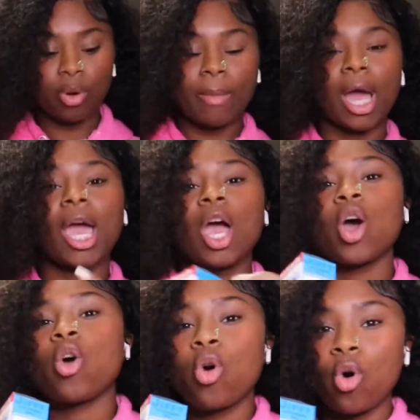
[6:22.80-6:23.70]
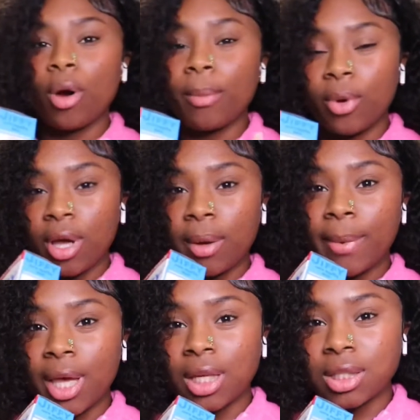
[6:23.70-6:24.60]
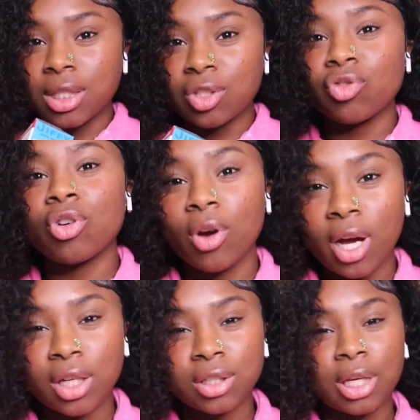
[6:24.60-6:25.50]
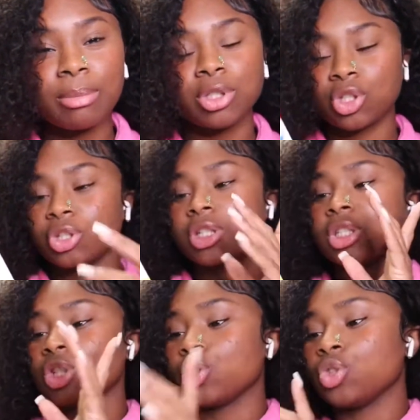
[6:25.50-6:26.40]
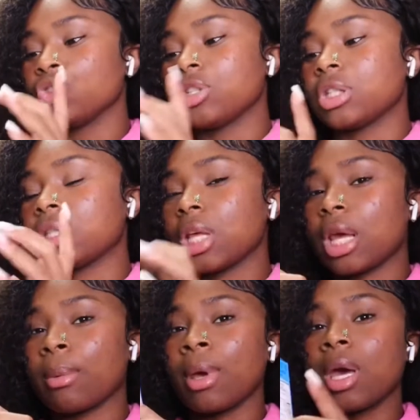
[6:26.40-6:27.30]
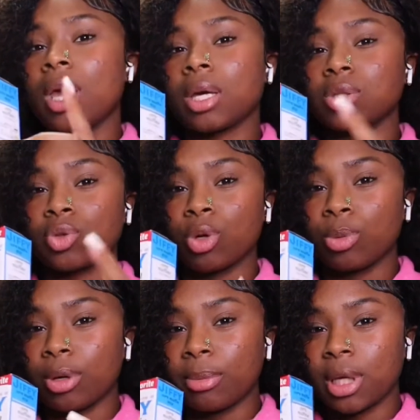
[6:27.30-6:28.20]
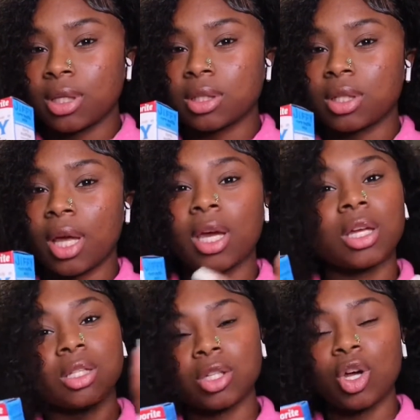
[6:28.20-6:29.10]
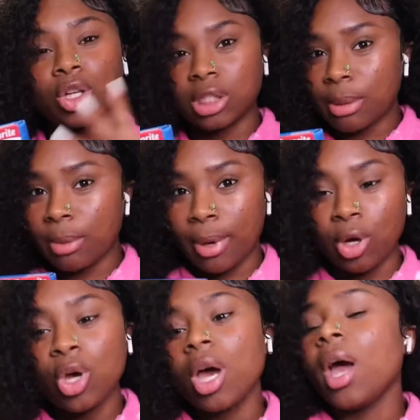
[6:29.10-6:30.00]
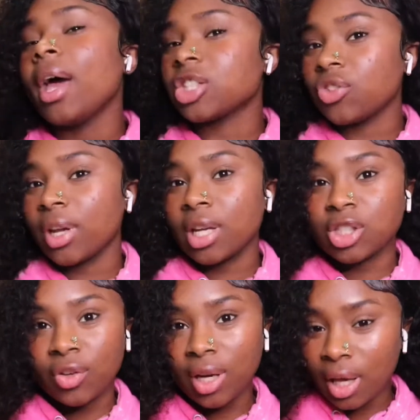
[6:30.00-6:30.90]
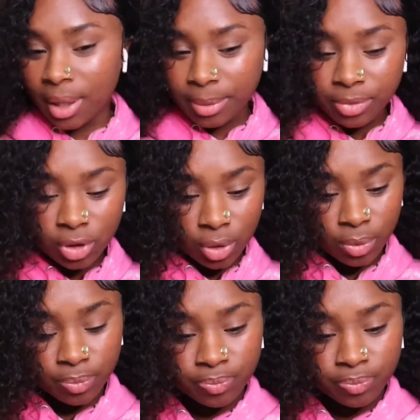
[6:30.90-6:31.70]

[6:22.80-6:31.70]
what my cornbread mix requires, I'm just gonna still use the same as the cornbread mix, like it's all the same amount and stuff like that. So like that. So